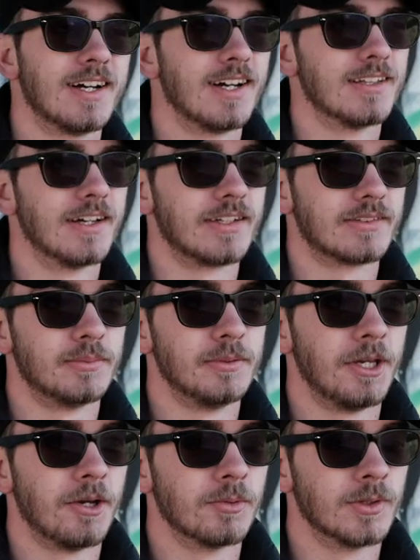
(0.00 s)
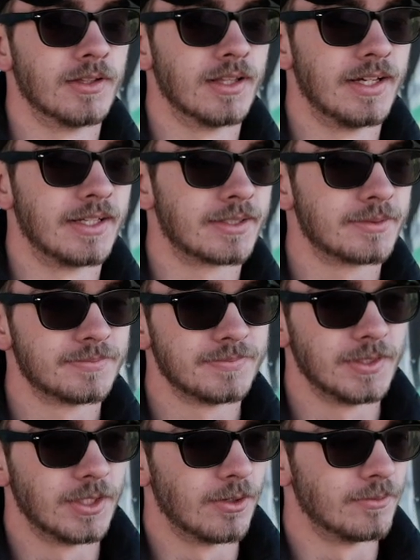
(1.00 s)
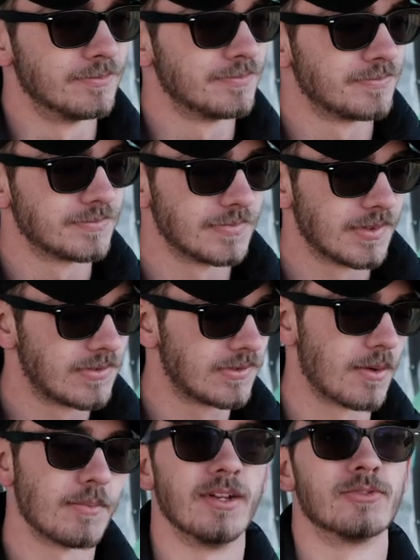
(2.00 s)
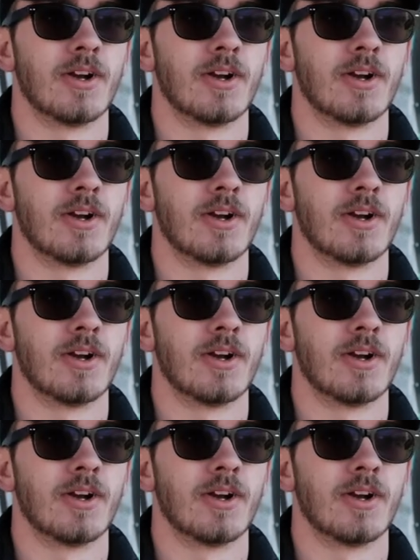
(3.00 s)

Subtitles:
I like to be able to, like, you know, set my